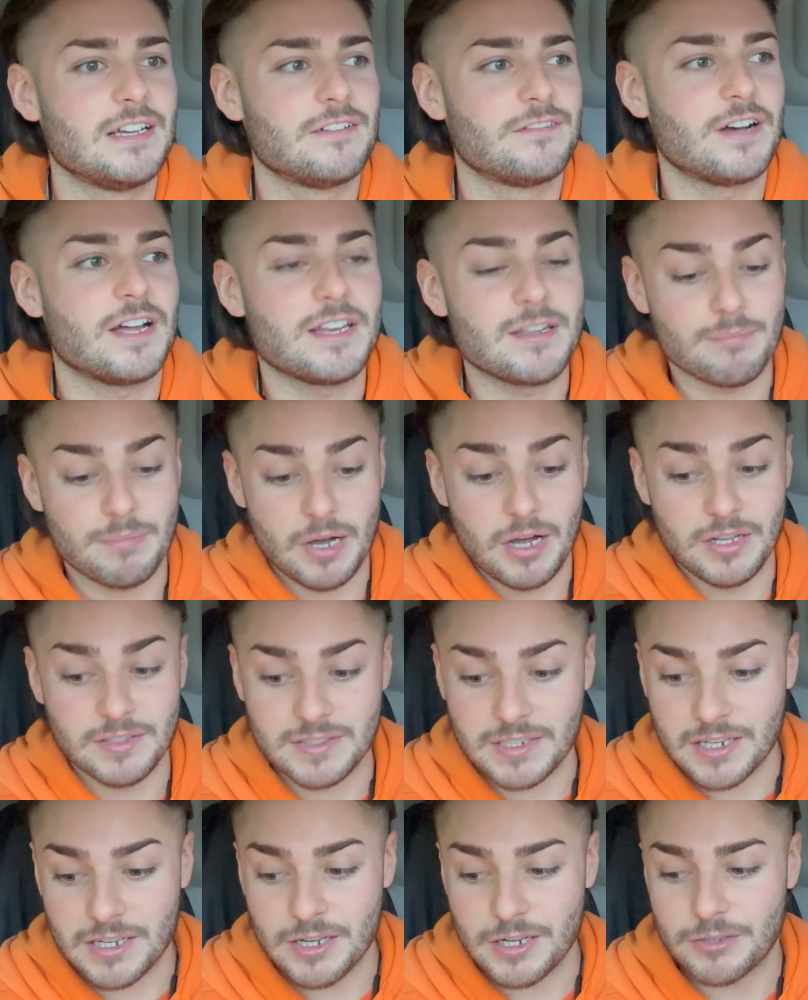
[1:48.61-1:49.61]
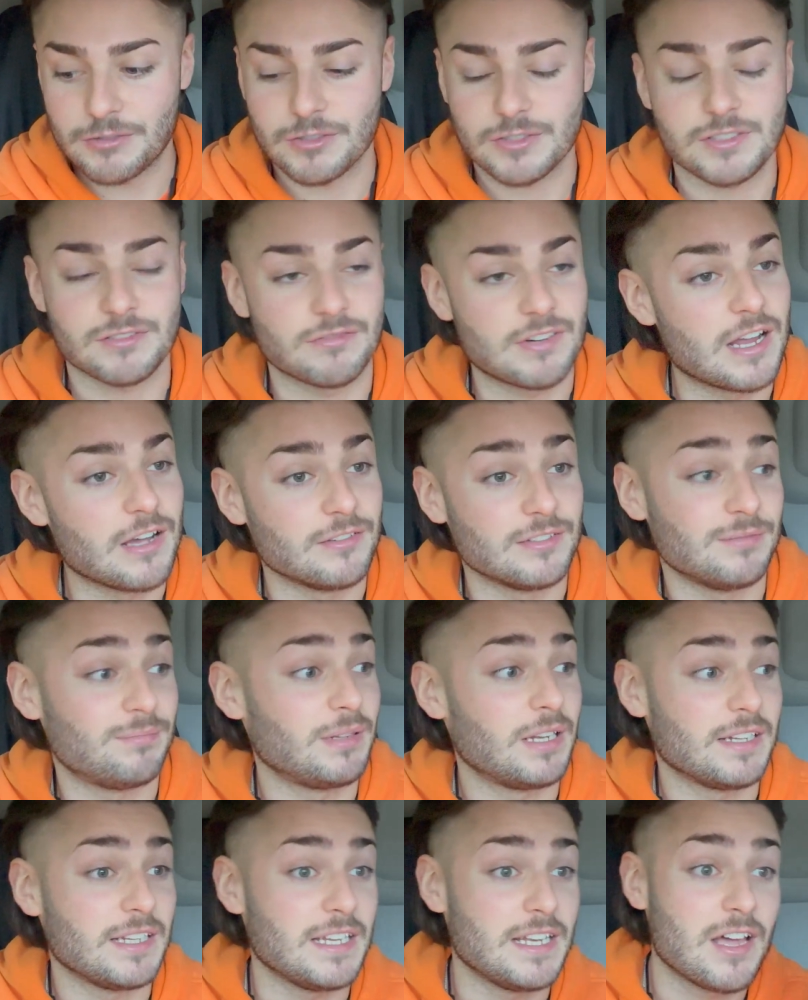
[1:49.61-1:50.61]
finding bars that go across the rails is a
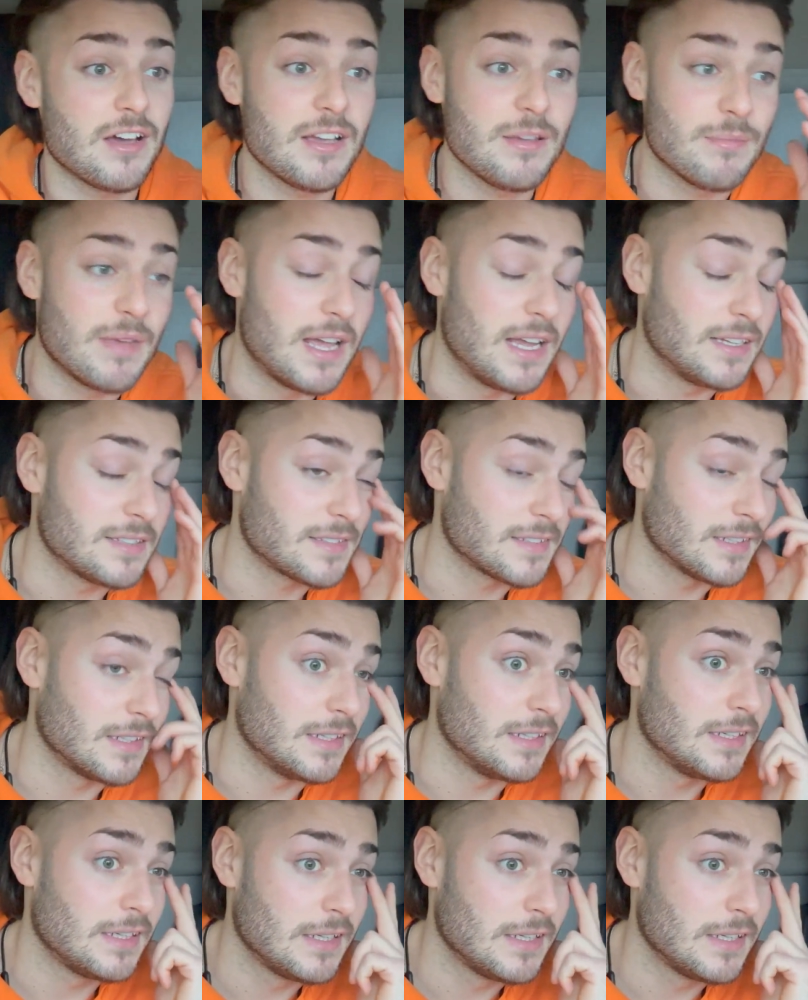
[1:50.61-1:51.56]
bloody nightmare. So